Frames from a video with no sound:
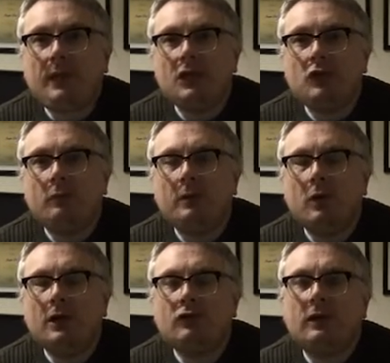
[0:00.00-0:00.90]
So we
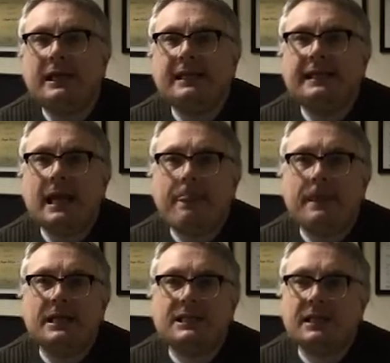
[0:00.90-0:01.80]
want to try and get
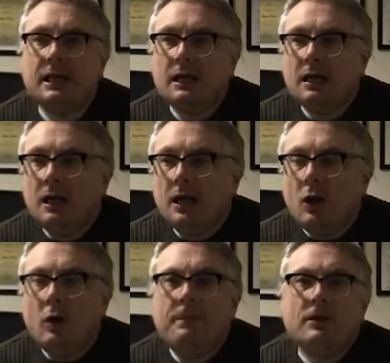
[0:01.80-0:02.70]
this
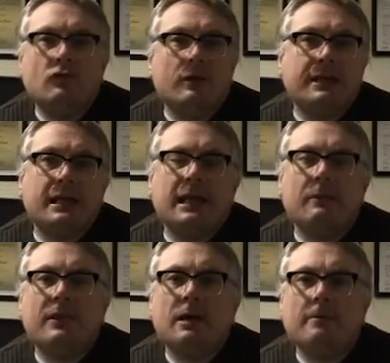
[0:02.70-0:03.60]
up and running again
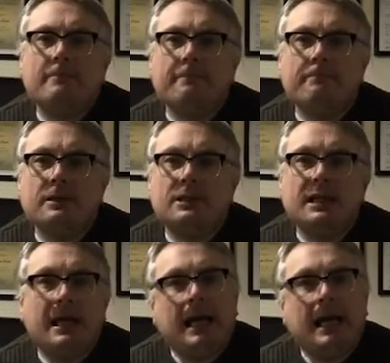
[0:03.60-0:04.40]
with our members.